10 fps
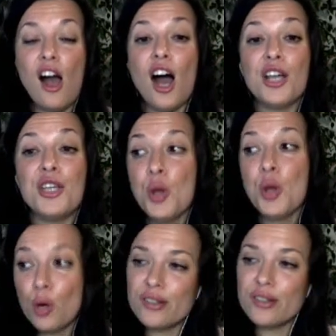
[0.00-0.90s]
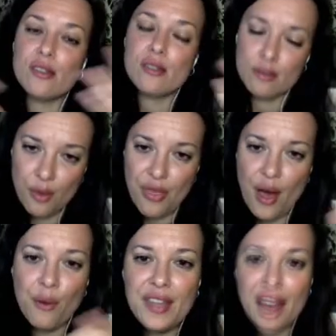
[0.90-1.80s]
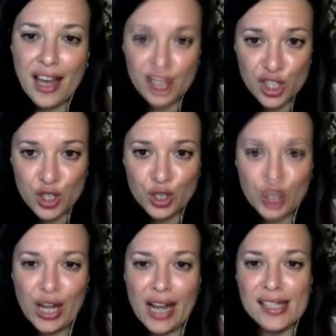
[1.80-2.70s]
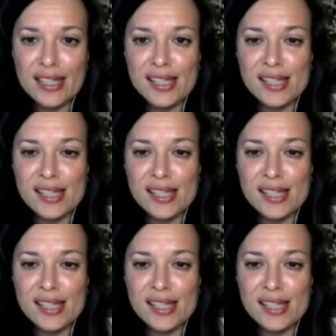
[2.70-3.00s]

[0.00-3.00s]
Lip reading: yogurts without the added sugar, guys.